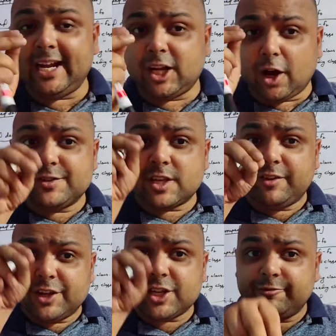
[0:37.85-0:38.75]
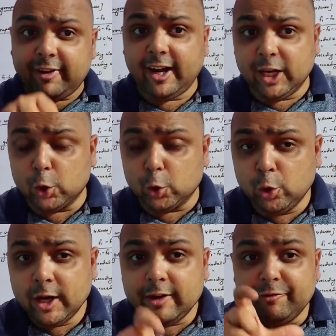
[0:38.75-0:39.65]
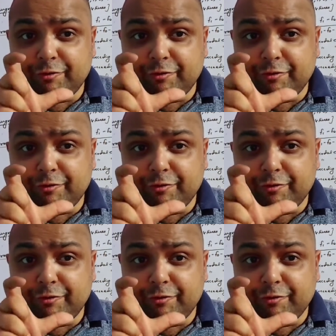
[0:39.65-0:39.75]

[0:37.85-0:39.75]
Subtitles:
that observation value